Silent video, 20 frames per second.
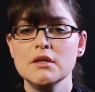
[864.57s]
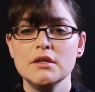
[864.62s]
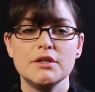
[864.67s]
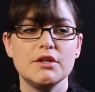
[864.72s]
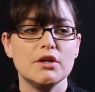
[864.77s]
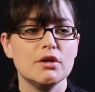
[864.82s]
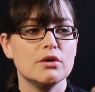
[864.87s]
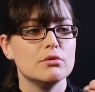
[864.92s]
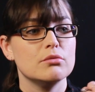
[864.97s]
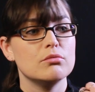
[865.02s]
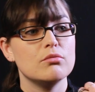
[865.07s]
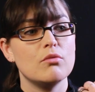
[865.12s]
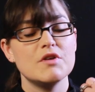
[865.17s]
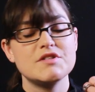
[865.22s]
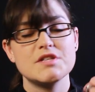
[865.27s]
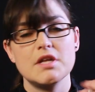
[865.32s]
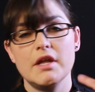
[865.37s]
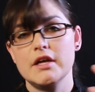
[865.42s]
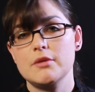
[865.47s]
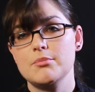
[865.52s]
you know
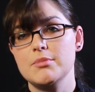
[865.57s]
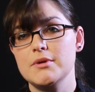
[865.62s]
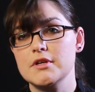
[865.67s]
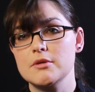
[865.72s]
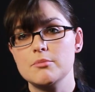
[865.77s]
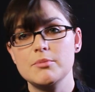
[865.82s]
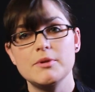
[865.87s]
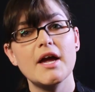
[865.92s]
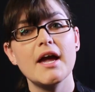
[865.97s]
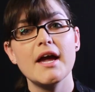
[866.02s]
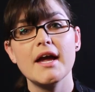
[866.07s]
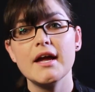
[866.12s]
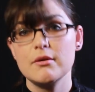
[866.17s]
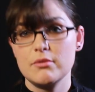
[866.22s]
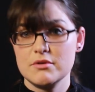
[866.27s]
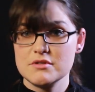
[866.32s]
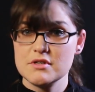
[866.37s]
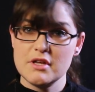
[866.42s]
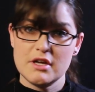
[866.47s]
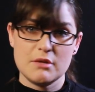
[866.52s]
what's it like being a pa
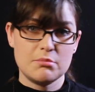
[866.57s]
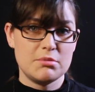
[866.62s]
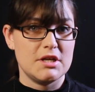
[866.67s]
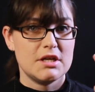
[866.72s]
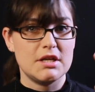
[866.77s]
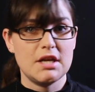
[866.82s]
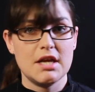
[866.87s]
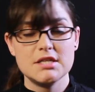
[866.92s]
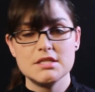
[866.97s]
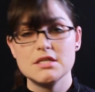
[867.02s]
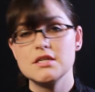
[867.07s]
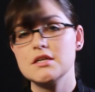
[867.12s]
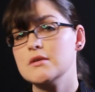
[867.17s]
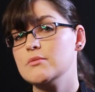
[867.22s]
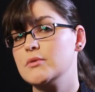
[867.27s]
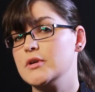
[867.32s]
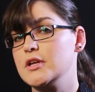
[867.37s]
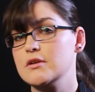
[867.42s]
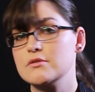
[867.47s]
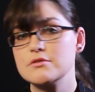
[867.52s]
was it like being an
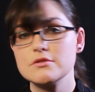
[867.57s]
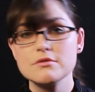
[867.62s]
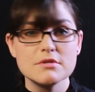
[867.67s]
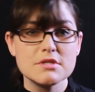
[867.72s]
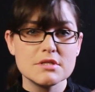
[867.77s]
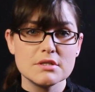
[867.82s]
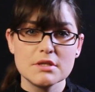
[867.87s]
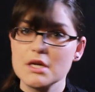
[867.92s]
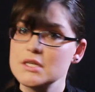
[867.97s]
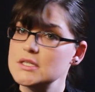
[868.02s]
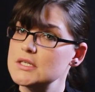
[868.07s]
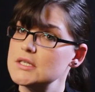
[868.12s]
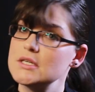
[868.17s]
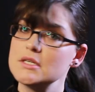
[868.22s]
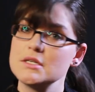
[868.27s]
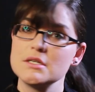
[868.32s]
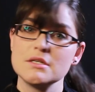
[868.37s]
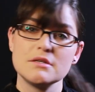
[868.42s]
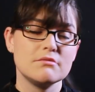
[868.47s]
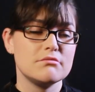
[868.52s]
ad what do you do as an
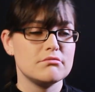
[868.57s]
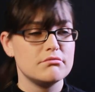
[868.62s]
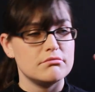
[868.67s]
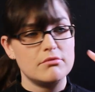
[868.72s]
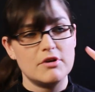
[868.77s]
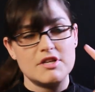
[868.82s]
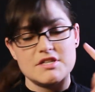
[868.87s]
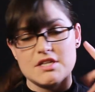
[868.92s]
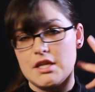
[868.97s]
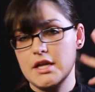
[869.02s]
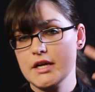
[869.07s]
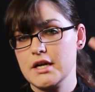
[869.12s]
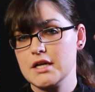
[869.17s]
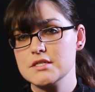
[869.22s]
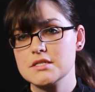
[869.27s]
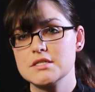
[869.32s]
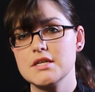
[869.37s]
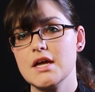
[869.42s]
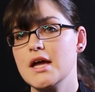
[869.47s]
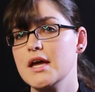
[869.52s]
ad what is it like
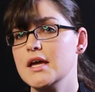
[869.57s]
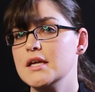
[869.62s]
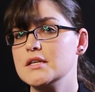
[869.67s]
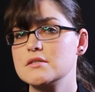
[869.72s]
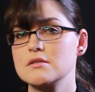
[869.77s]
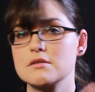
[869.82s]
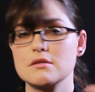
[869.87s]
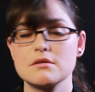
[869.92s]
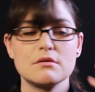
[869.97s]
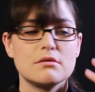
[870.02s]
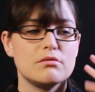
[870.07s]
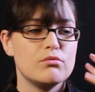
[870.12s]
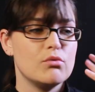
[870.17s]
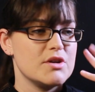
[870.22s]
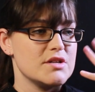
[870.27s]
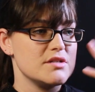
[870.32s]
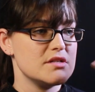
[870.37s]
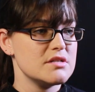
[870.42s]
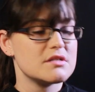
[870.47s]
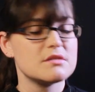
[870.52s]
on set
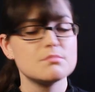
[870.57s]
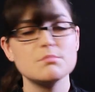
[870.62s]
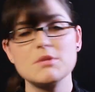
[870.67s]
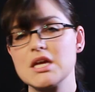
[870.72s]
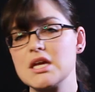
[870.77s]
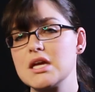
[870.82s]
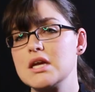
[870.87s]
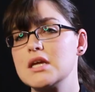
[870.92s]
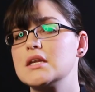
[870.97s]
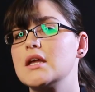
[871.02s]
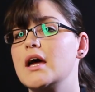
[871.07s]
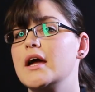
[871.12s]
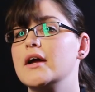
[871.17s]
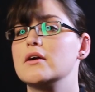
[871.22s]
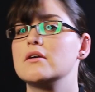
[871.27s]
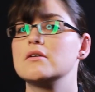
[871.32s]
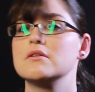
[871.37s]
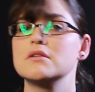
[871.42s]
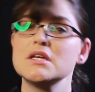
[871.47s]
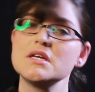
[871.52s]
what does this mean i
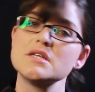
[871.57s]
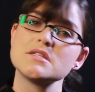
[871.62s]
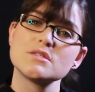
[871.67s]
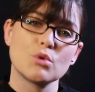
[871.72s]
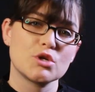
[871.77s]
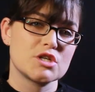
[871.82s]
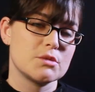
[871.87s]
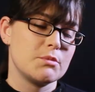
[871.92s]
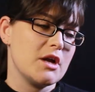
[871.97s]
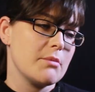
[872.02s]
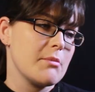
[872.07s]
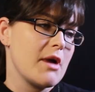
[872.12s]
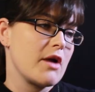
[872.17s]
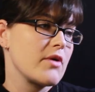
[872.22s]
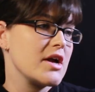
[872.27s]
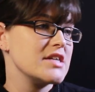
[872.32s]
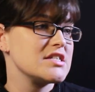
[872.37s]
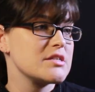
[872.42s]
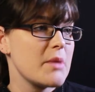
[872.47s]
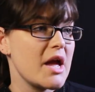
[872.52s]
heard this what should be on my
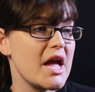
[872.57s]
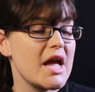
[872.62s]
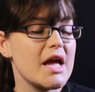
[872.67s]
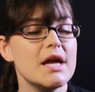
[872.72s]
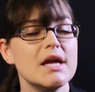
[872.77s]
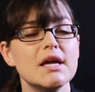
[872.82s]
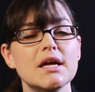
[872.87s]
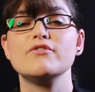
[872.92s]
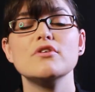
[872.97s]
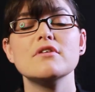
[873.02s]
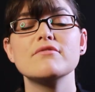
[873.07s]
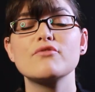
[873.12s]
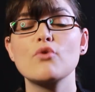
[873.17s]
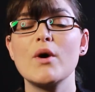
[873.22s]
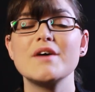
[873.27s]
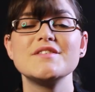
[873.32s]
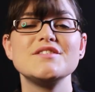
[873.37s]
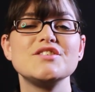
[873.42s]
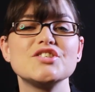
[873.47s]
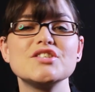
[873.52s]
resume if you have
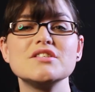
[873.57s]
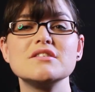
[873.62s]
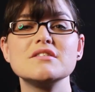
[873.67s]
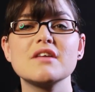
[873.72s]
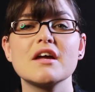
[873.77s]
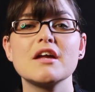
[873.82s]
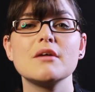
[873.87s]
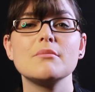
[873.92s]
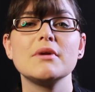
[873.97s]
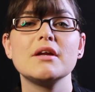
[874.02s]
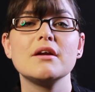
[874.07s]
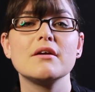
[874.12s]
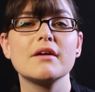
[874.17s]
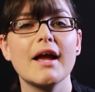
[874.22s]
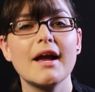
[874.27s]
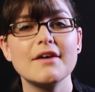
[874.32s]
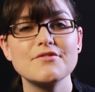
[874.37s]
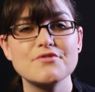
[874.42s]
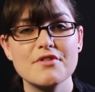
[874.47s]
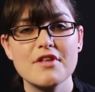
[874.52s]
questions i am here
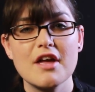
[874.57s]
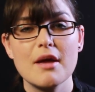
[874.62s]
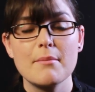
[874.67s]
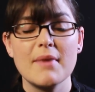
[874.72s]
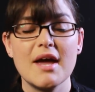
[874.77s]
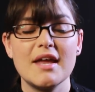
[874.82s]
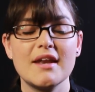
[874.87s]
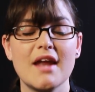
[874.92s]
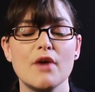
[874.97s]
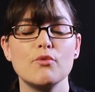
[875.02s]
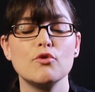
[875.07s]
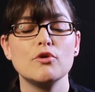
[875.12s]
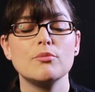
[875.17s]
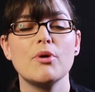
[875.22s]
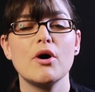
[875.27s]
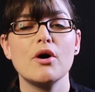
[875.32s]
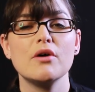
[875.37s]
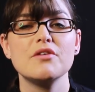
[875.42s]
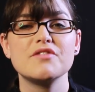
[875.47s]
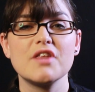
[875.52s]
to answer them and i will
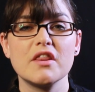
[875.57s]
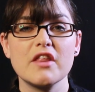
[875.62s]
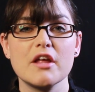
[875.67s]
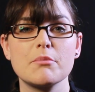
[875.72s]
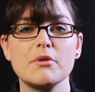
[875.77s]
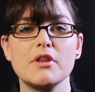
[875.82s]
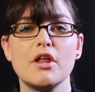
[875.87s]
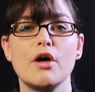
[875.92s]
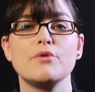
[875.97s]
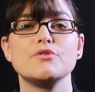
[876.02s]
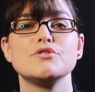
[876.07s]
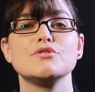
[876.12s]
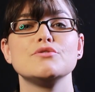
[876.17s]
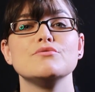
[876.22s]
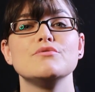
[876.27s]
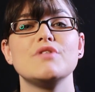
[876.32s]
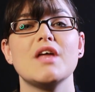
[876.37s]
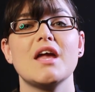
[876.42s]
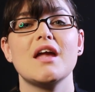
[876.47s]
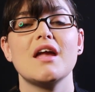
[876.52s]
post a link below
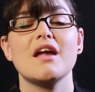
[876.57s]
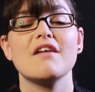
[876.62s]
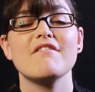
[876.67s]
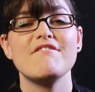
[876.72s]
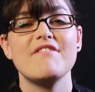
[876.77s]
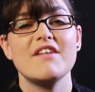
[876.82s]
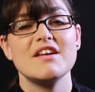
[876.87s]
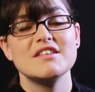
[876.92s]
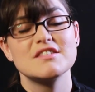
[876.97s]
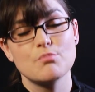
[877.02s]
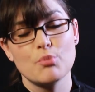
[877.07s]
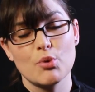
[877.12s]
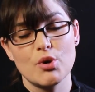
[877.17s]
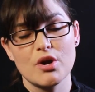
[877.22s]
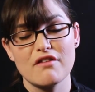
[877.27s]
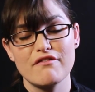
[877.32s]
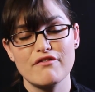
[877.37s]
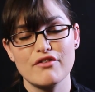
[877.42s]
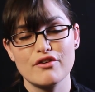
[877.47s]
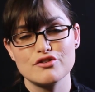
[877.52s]
to the
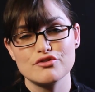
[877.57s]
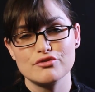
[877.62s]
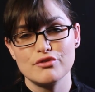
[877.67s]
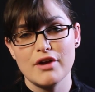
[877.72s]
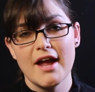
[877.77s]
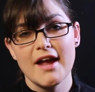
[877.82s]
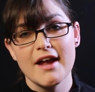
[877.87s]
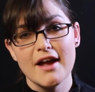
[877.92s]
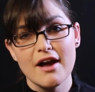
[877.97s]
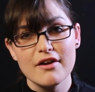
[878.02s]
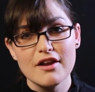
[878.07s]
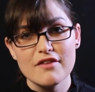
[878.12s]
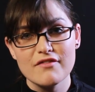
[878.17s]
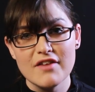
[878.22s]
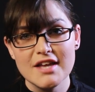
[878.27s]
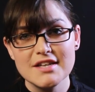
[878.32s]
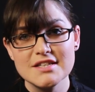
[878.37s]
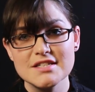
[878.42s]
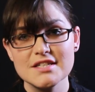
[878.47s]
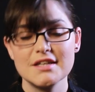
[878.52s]
facebook virtual hangout
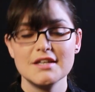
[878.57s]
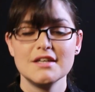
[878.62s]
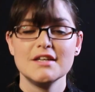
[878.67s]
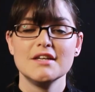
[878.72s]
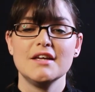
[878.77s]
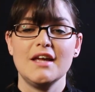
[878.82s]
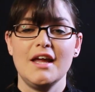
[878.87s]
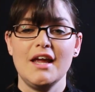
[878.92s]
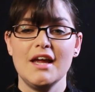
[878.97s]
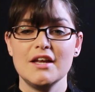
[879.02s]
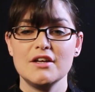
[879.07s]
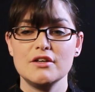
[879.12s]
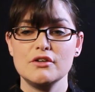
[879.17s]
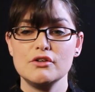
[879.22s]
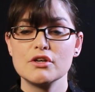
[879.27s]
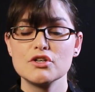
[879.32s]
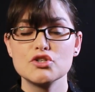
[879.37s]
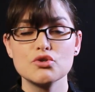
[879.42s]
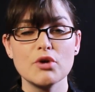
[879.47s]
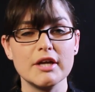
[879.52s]
event and
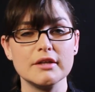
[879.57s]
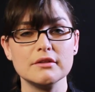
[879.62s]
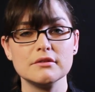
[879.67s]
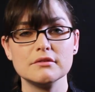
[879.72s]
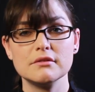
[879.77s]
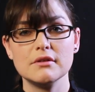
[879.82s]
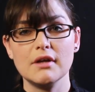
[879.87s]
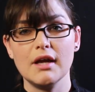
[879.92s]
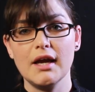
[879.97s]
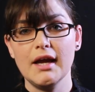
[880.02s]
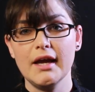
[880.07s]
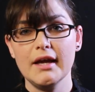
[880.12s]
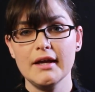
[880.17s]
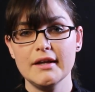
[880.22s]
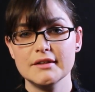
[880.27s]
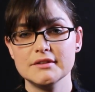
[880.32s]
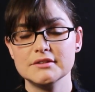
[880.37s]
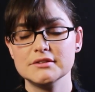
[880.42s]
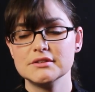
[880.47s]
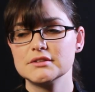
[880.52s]
you can join
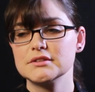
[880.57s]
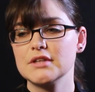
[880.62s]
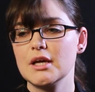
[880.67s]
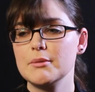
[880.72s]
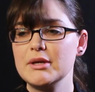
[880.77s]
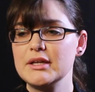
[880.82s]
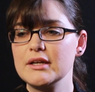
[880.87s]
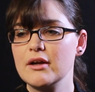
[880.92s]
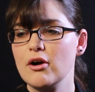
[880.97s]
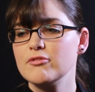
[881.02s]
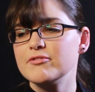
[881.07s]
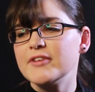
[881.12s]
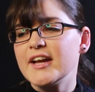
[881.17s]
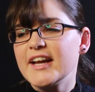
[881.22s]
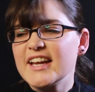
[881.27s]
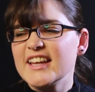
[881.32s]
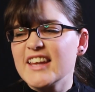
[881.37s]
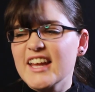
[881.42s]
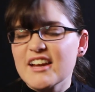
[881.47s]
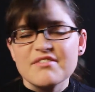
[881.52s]
and I mean, hopefully
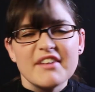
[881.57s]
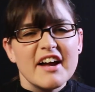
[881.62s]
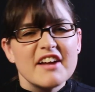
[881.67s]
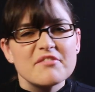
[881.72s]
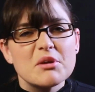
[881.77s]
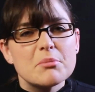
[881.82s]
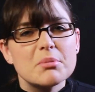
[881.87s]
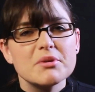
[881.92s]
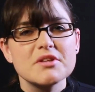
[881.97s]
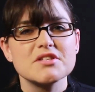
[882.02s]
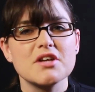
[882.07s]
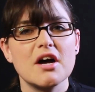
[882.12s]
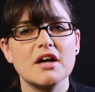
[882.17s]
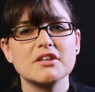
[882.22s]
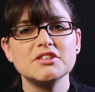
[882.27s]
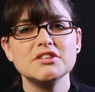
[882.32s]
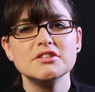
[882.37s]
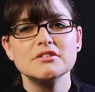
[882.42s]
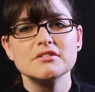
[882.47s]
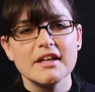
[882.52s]
I get like five people to
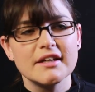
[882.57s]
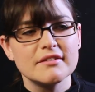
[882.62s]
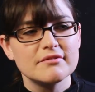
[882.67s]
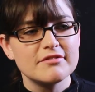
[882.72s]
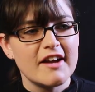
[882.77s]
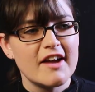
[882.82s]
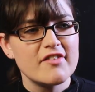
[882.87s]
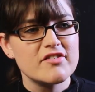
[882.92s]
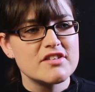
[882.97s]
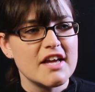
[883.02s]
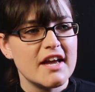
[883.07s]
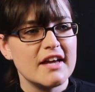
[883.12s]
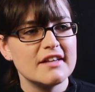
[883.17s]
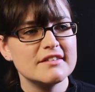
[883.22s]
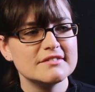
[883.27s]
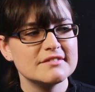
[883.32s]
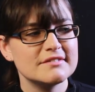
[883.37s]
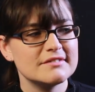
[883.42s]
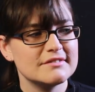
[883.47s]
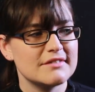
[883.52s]
talk to, you, like five,
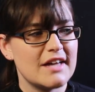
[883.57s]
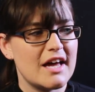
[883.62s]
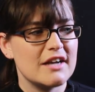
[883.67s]
ten.